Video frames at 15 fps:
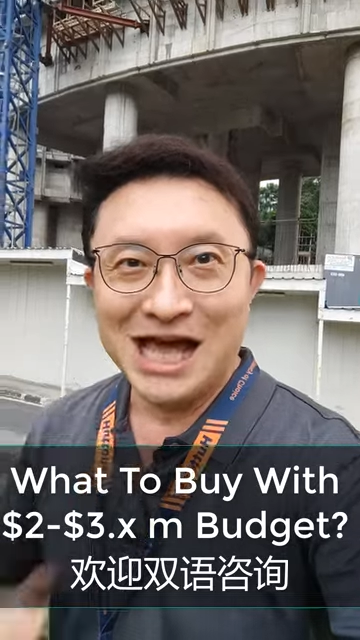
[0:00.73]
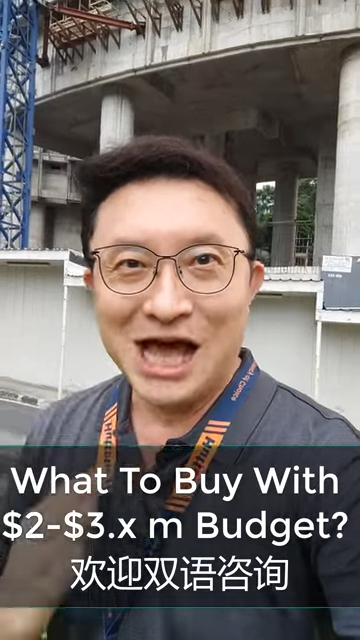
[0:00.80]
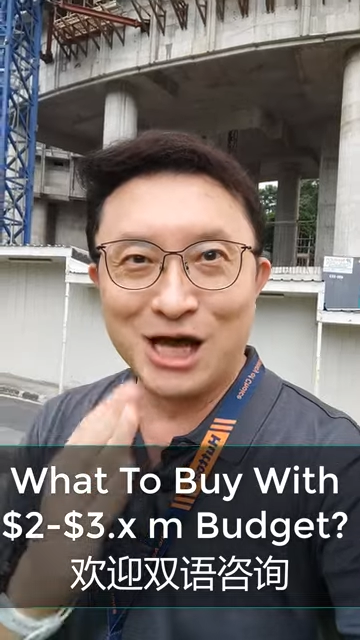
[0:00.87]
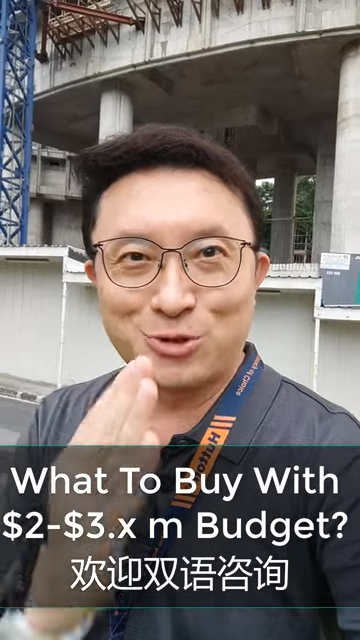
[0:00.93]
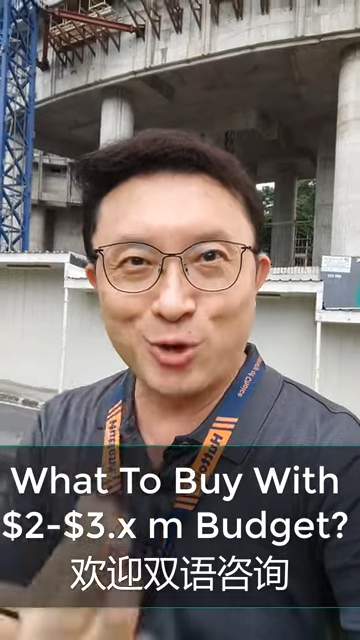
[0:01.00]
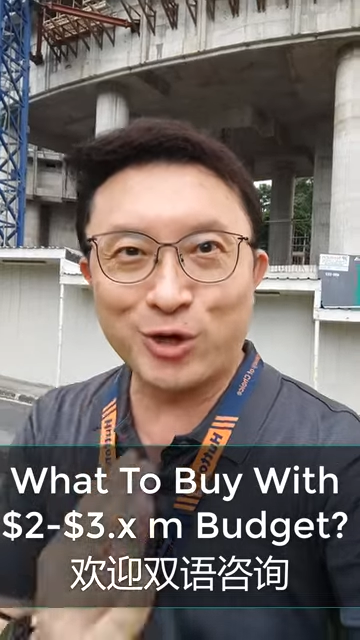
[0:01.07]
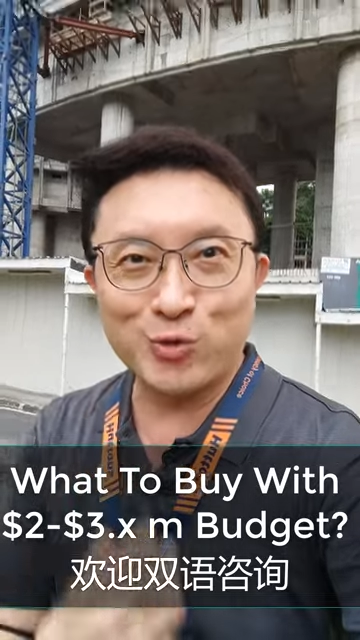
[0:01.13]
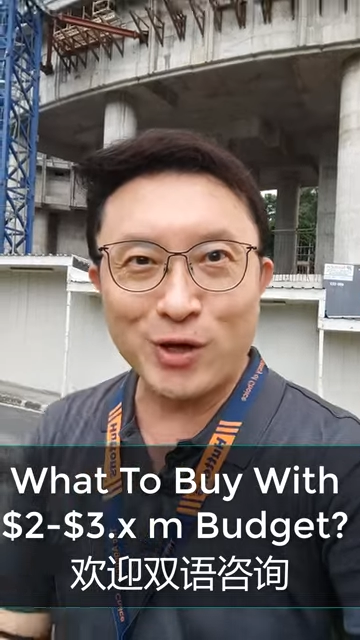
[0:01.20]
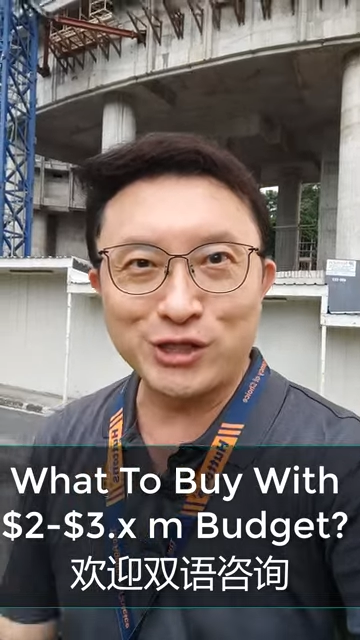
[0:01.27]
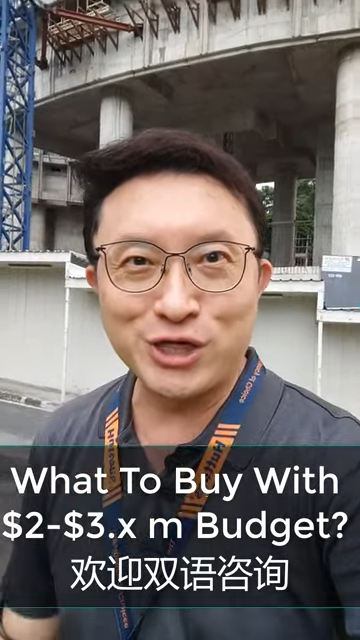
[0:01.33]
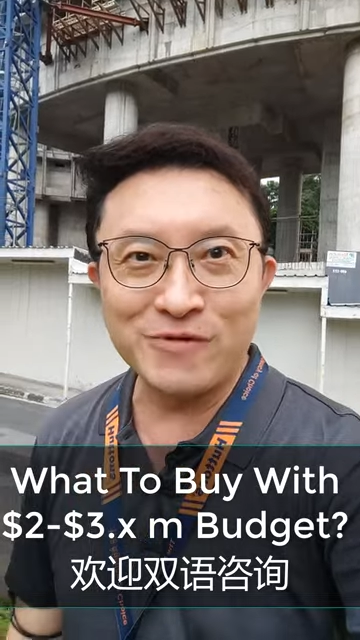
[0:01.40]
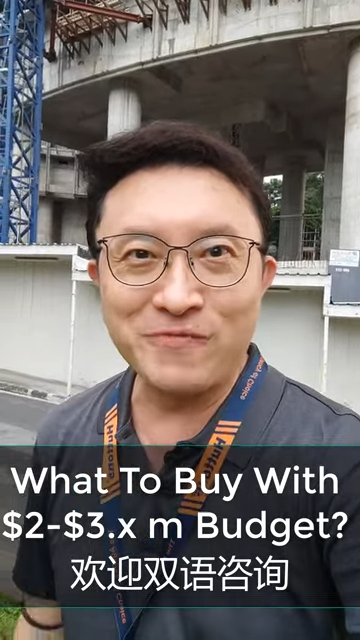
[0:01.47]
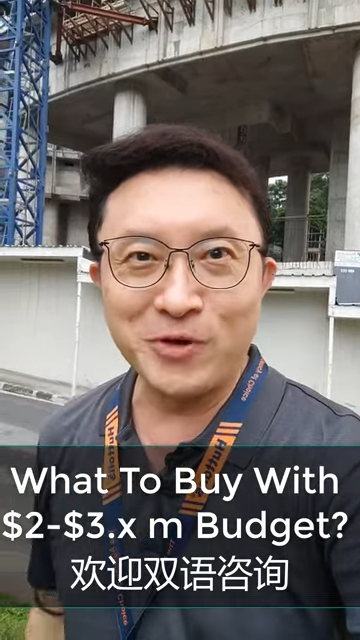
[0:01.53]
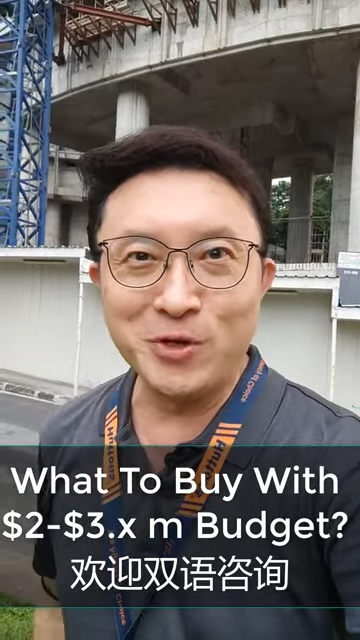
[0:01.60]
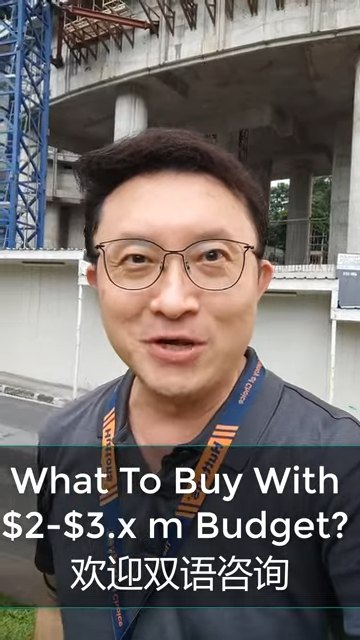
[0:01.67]
A quick
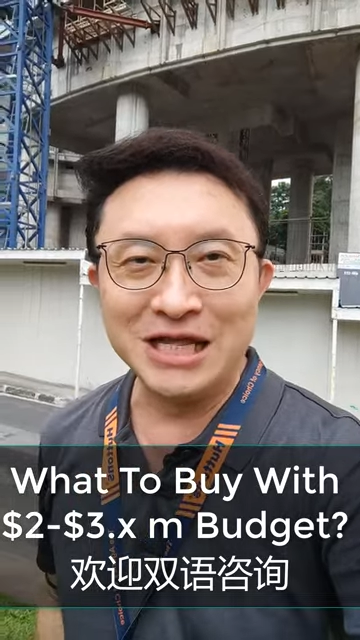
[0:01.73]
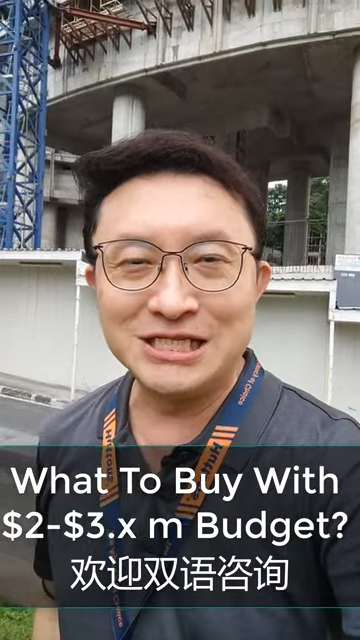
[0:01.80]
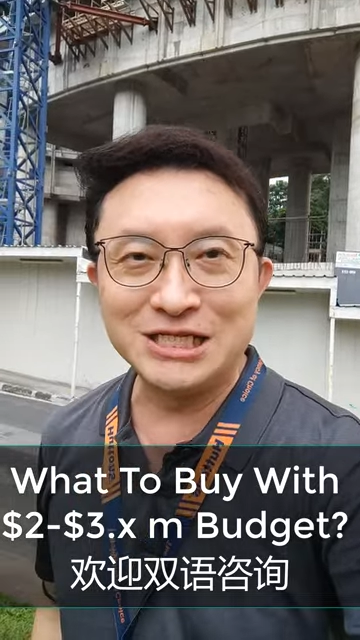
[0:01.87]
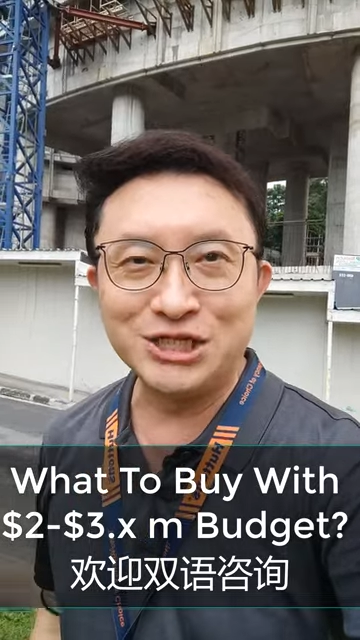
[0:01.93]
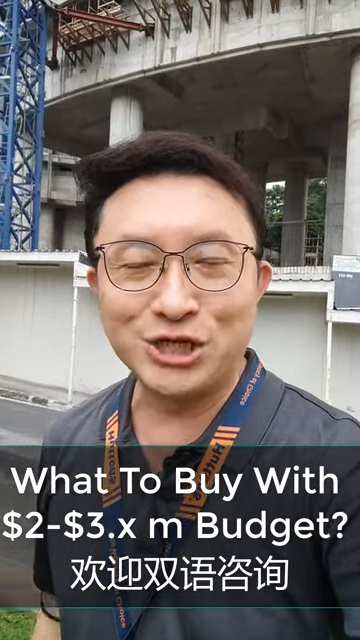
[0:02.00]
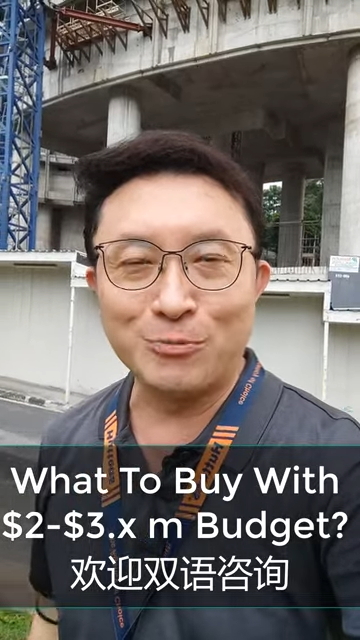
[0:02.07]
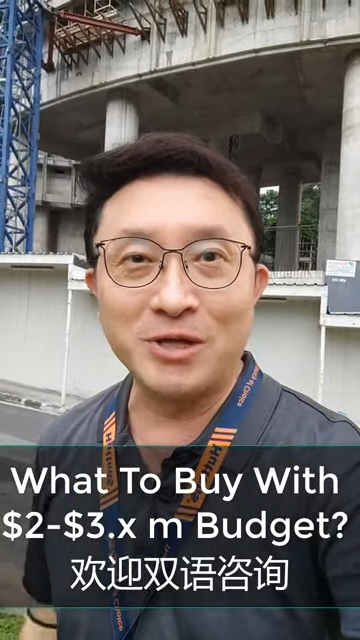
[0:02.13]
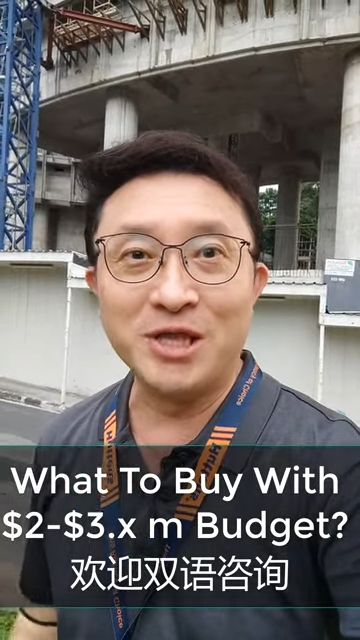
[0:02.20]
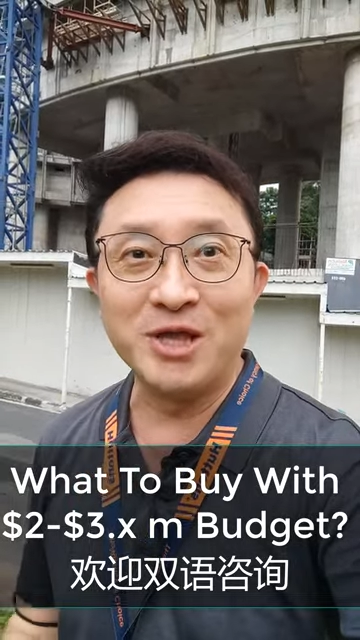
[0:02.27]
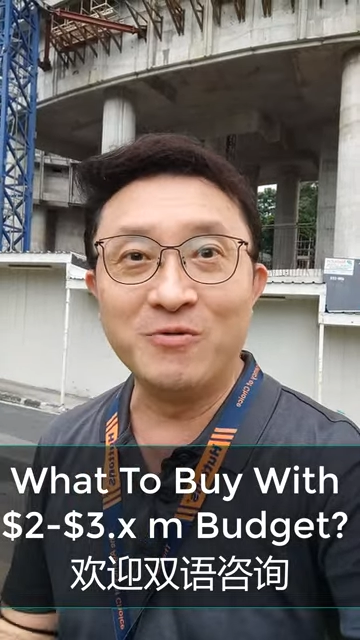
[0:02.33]
question for you, ladies and gentlemen.